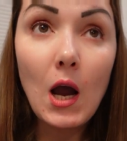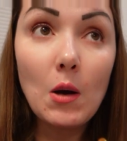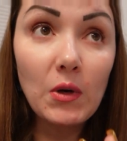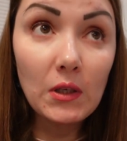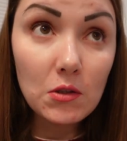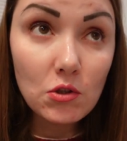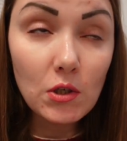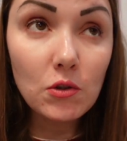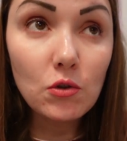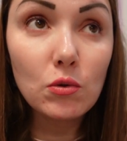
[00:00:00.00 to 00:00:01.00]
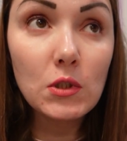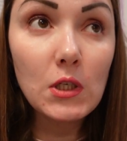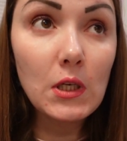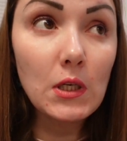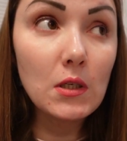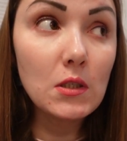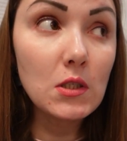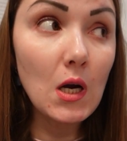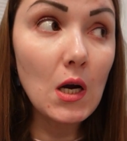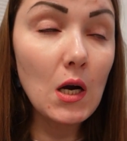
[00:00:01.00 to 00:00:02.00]
i'm gonna start using it
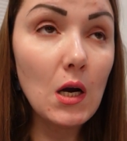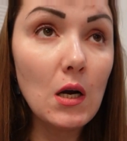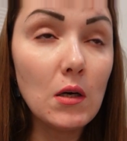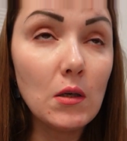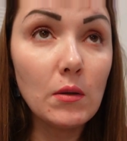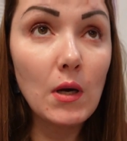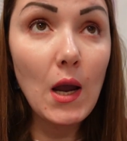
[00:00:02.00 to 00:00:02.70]
uh,